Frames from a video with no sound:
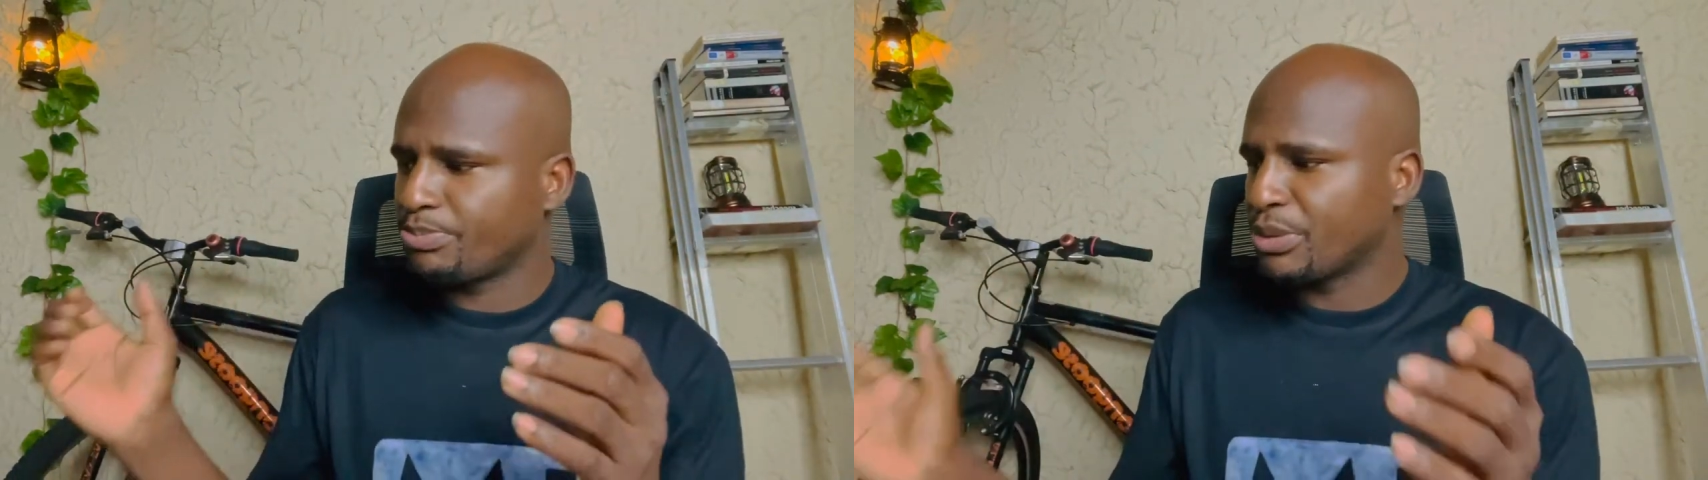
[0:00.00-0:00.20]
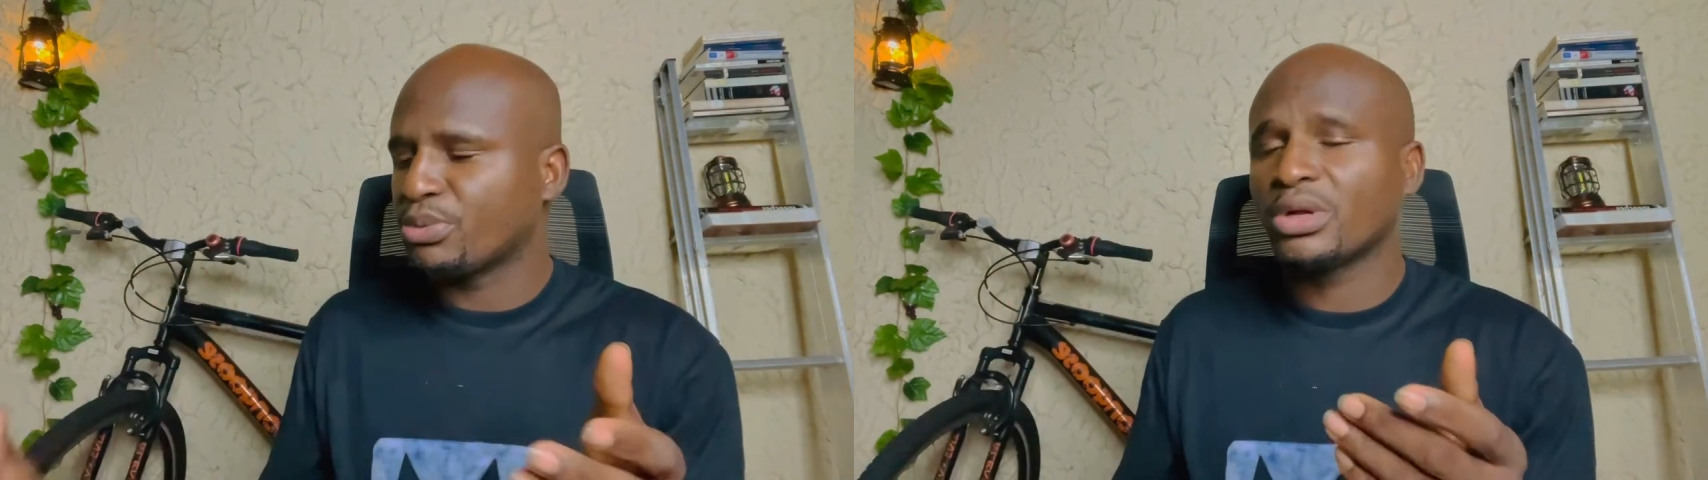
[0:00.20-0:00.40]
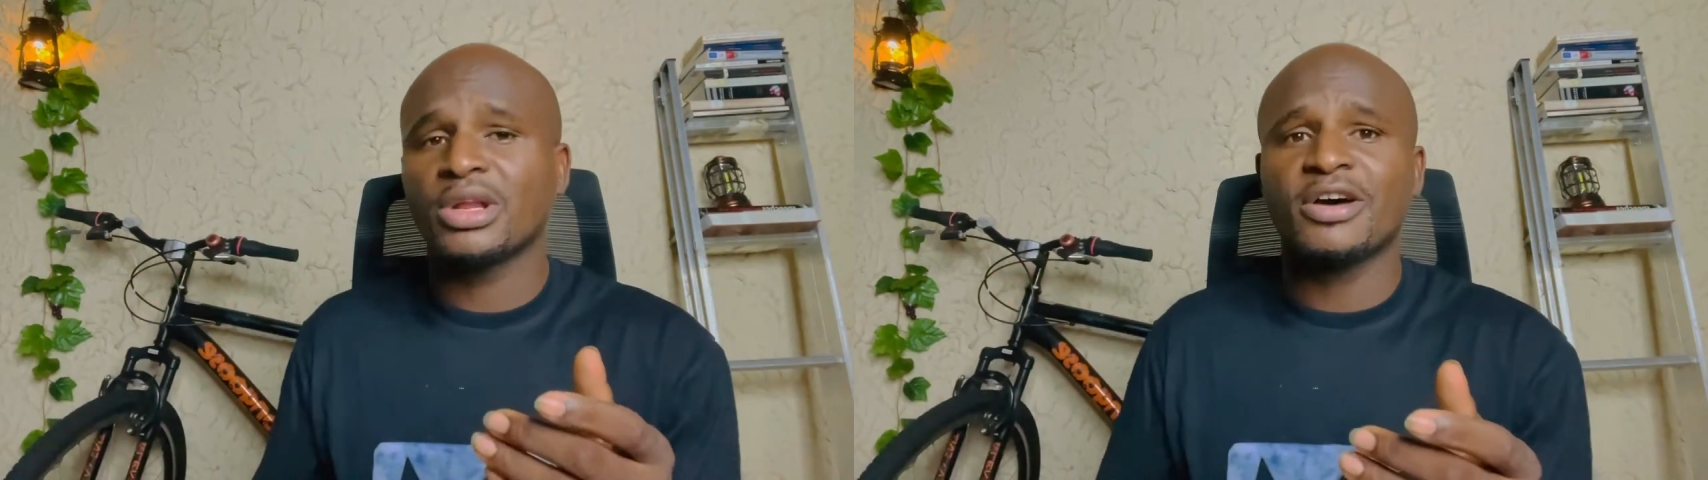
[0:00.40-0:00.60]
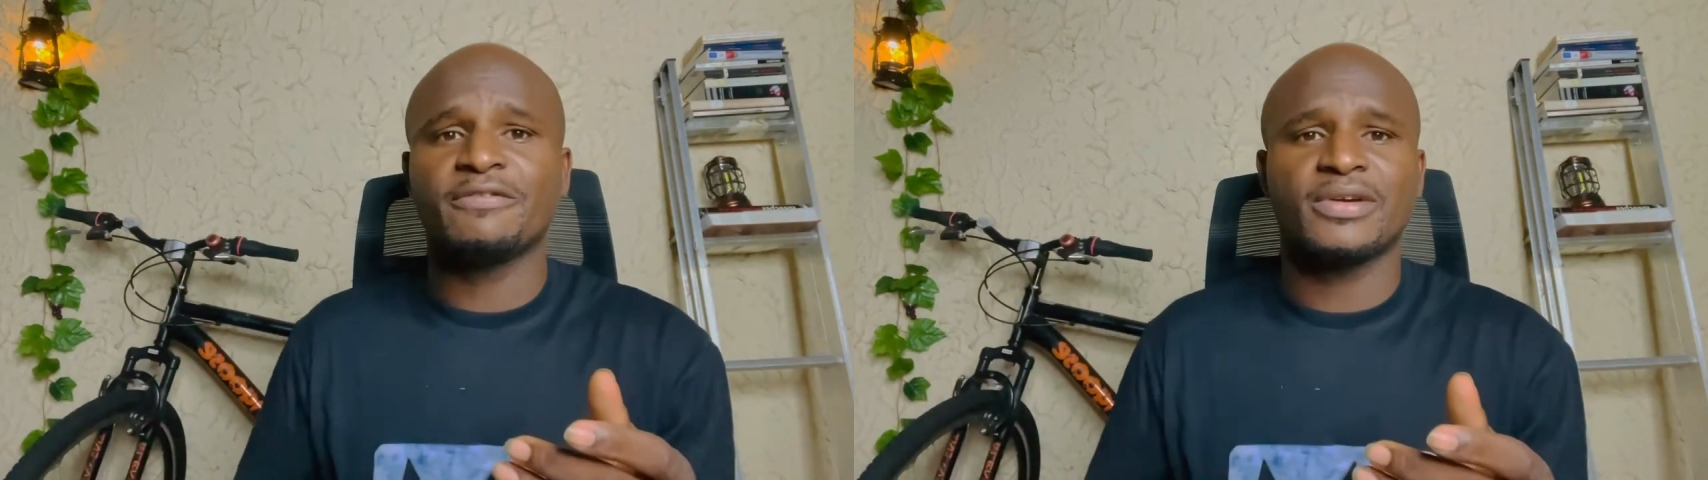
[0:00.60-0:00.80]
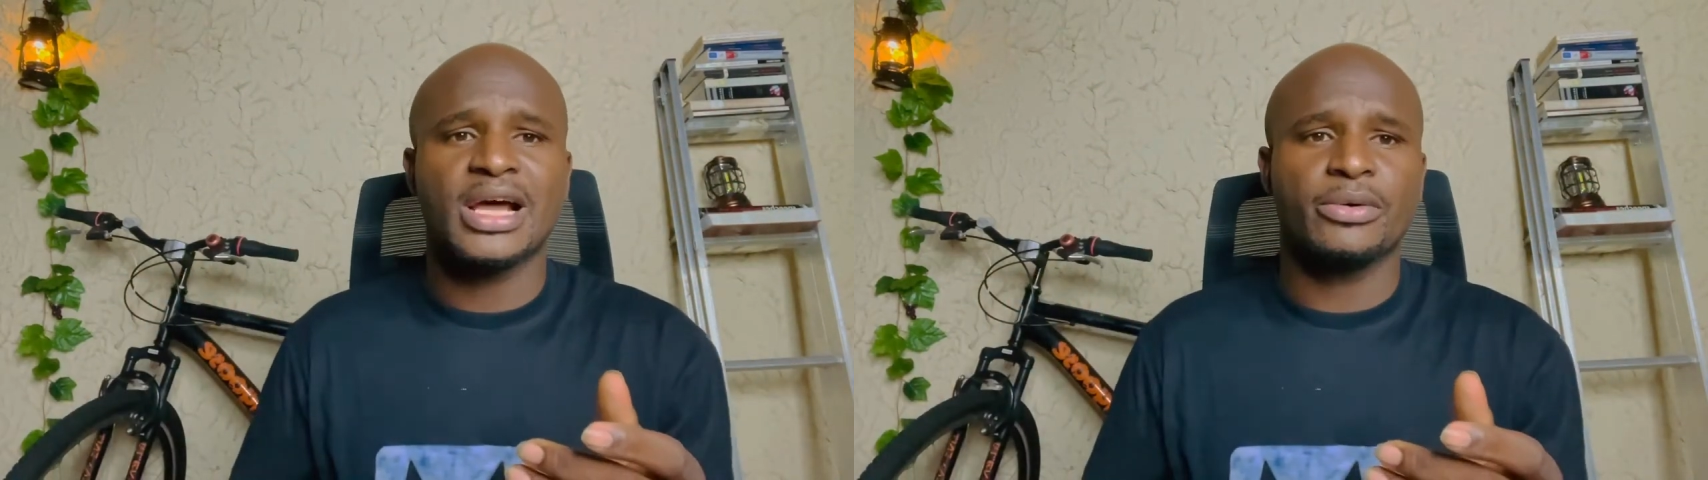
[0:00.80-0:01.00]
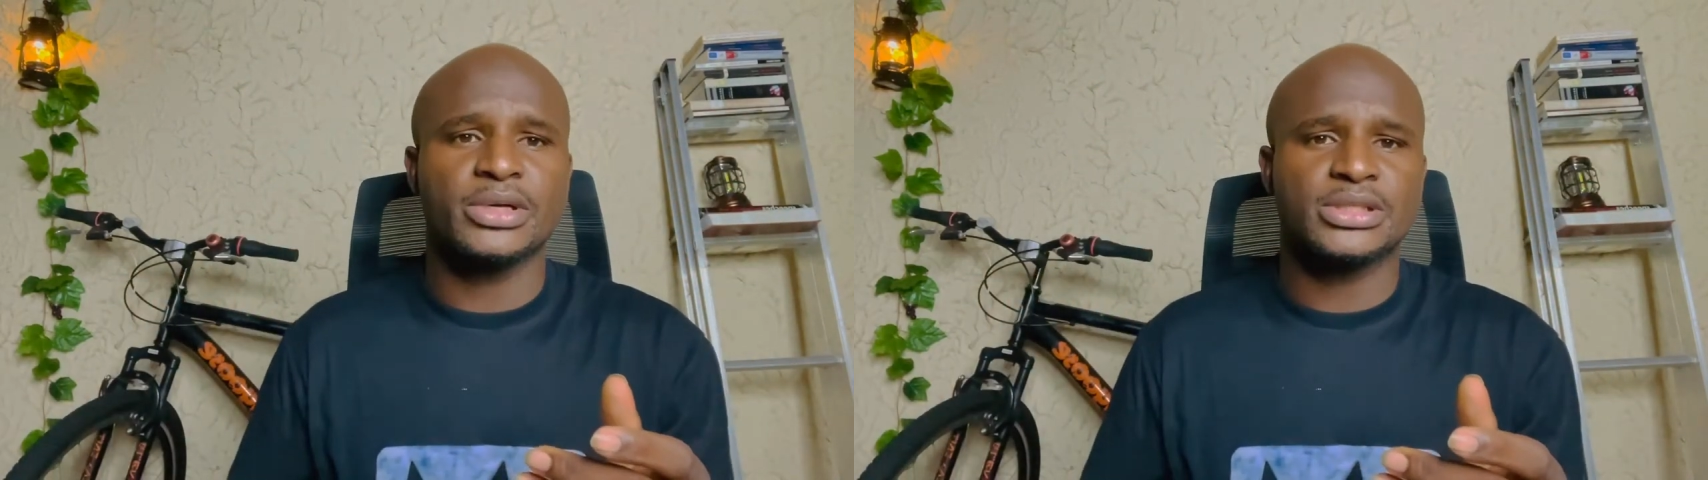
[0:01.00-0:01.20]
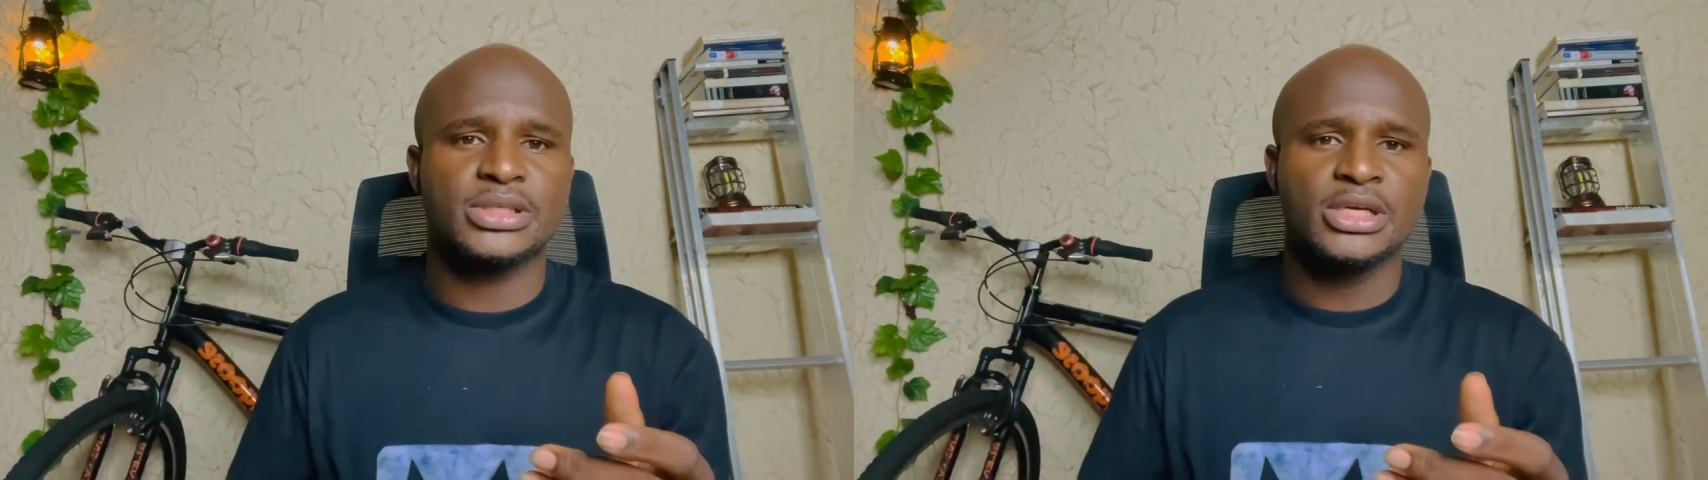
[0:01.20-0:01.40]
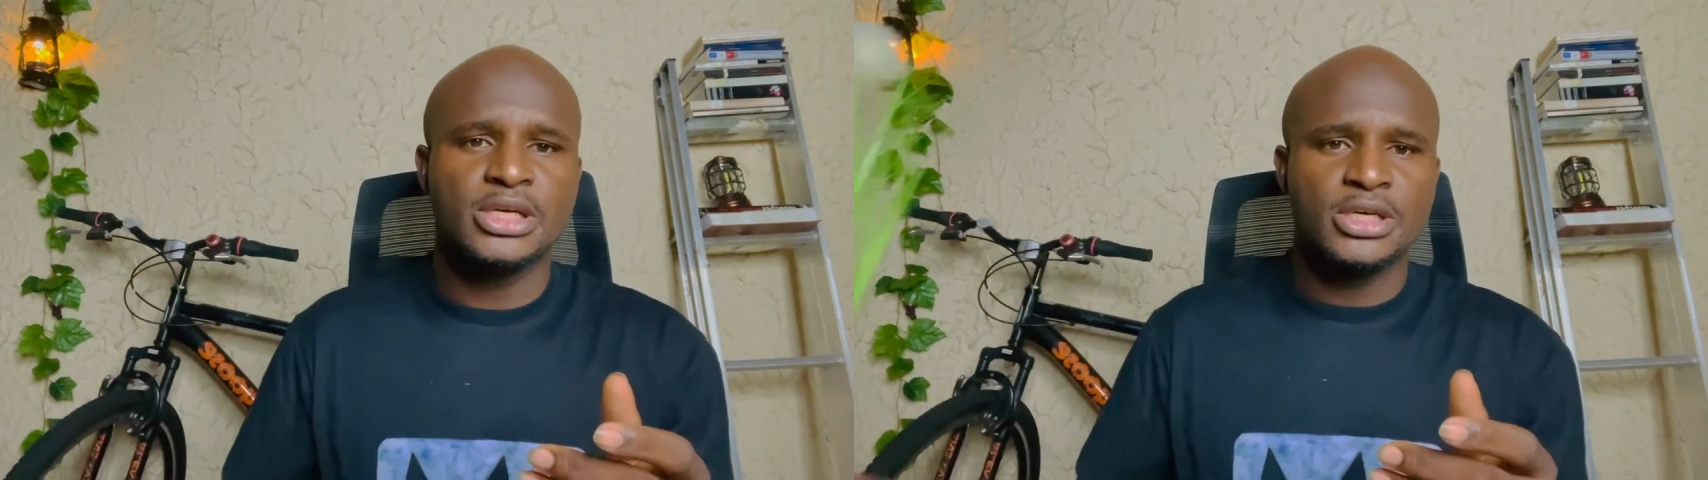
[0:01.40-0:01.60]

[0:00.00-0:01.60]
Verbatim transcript: People love flowers.